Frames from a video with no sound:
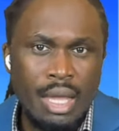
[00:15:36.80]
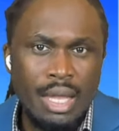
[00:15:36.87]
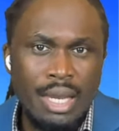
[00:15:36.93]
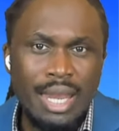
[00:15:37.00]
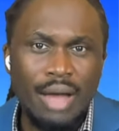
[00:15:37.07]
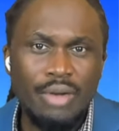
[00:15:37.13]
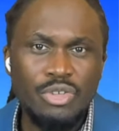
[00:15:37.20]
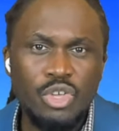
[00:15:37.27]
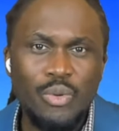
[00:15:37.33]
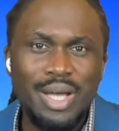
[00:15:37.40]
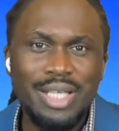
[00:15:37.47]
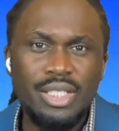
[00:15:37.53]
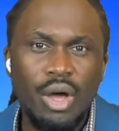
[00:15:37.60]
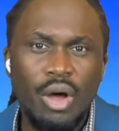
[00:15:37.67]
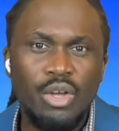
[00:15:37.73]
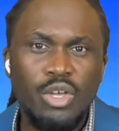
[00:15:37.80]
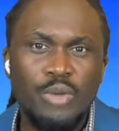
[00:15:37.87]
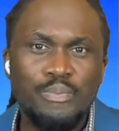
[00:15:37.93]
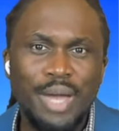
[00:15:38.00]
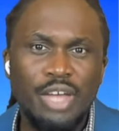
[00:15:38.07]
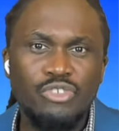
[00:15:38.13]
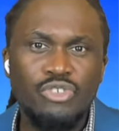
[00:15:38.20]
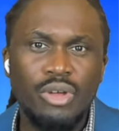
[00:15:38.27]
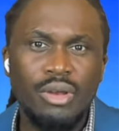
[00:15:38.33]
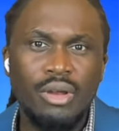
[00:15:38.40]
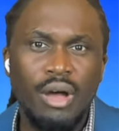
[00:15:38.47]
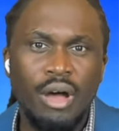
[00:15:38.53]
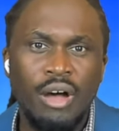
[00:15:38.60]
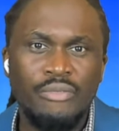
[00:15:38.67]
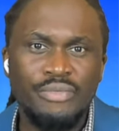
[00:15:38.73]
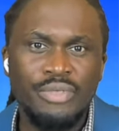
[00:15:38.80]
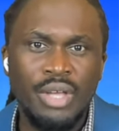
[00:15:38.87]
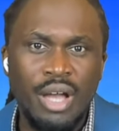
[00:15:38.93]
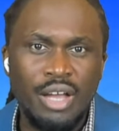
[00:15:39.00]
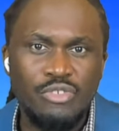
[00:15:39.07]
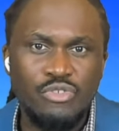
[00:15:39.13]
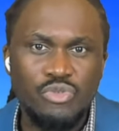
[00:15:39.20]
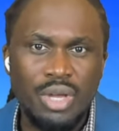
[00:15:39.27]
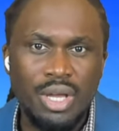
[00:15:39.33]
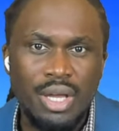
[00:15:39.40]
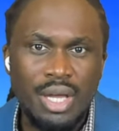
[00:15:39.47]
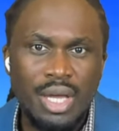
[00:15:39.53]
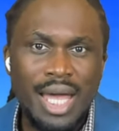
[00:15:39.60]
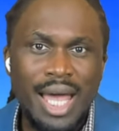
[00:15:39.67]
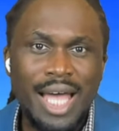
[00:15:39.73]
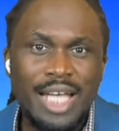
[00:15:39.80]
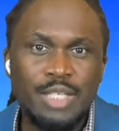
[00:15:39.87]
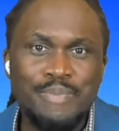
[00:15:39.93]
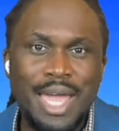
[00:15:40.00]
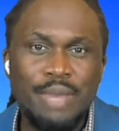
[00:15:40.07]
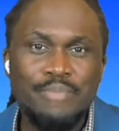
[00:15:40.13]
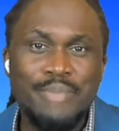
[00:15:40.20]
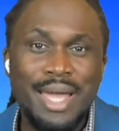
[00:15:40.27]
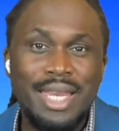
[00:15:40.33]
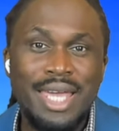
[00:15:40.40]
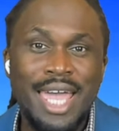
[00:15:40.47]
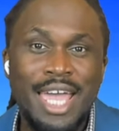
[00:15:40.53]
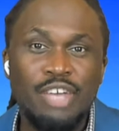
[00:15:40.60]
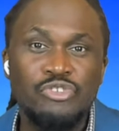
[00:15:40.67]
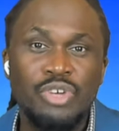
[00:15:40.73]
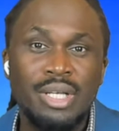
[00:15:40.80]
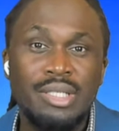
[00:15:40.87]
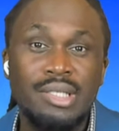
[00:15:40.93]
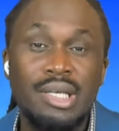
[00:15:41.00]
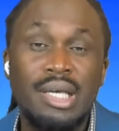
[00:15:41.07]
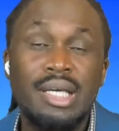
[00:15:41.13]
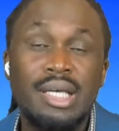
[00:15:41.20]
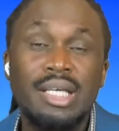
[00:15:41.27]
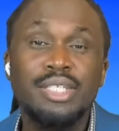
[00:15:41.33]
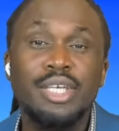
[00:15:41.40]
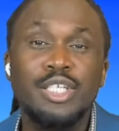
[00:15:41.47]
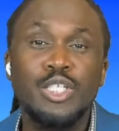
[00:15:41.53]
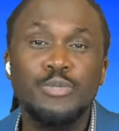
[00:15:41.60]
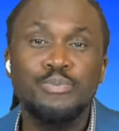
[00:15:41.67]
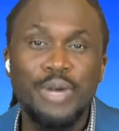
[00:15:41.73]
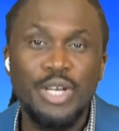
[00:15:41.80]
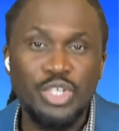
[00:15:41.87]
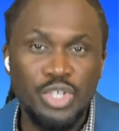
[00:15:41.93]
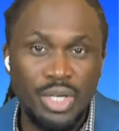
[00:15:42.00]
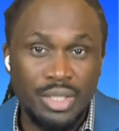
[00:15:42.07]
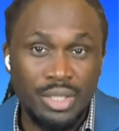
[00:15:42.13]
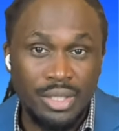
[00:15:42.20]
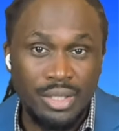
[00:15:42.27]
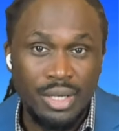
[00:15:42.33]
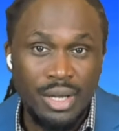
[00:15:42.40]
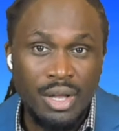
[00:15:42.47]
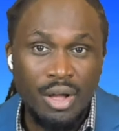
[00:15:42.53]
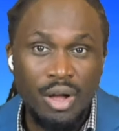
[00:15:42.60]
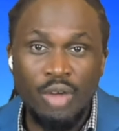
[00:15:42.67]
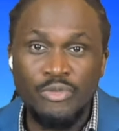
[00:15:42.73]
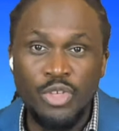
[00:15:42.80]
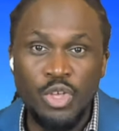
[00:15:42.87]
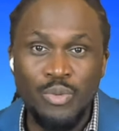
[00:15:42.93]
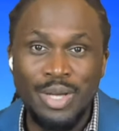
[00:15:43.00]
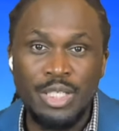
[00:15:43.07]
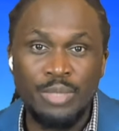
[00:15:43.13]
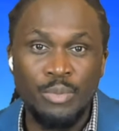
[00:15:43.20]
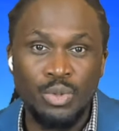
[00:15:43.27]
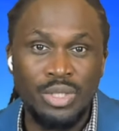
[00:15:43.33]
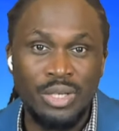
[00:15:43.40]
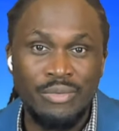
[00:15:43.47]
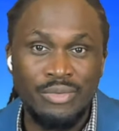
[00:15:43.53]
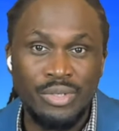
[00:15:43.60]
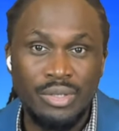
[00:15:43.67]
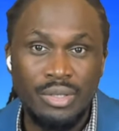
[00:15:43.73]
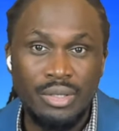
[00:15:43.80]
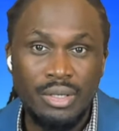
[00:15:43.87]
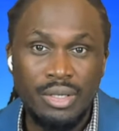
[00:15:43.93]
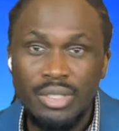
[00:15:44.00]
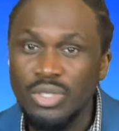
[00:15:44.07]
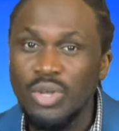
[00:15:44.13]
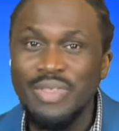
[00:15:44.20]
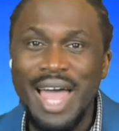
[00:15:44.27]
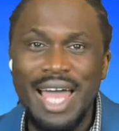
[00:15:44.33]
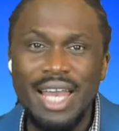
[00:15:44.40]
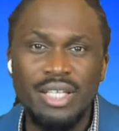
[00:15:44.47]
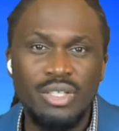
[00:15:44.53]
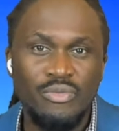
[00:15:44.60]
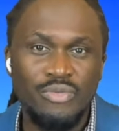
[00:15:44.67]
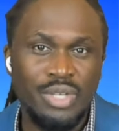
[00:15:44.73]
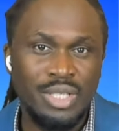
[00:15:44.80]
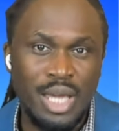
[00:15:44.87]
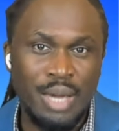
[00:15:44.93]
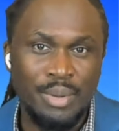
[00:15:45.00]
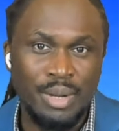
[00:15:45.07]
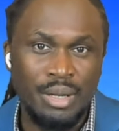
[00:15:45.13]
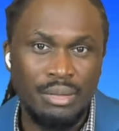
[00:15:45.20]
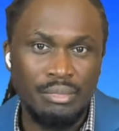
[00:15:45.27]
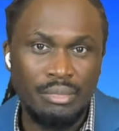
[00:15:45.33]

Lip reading: Now, U.S. occupation of the country has made many Haitians suspicious of U.S. motives, so that is off the table.